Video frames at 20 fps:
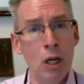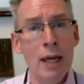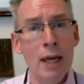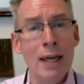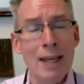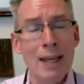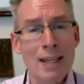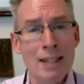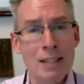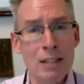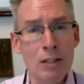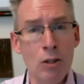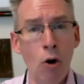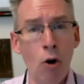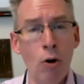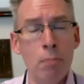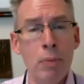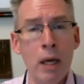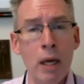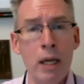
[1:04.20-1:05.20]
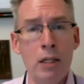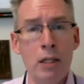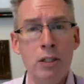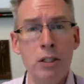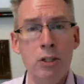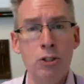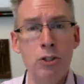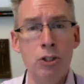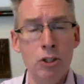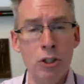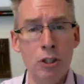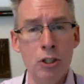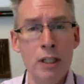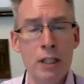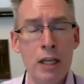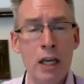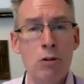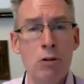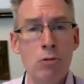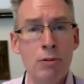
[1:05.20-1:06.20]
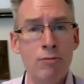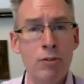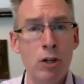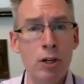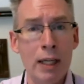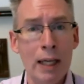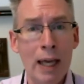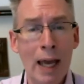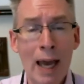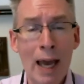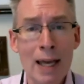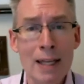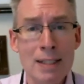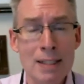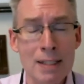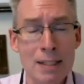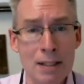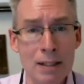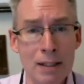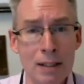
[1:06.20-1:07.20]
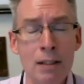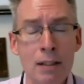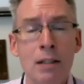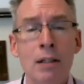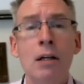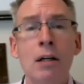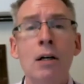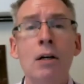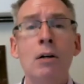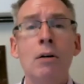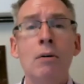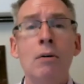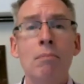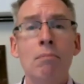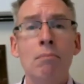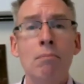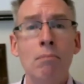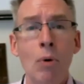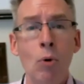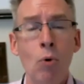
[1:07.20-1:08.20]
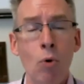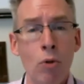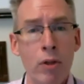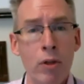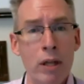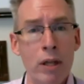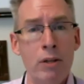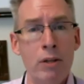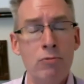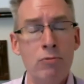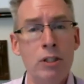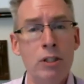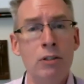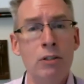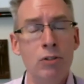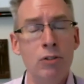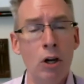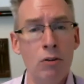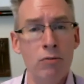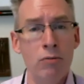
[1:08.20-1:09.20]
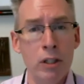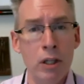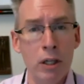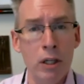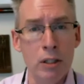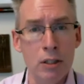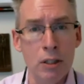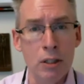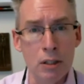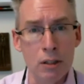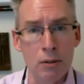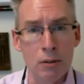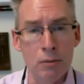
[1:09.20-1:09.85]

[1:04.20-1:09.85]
is not paying attention to the care of their cancer more than the risk of COVID-19.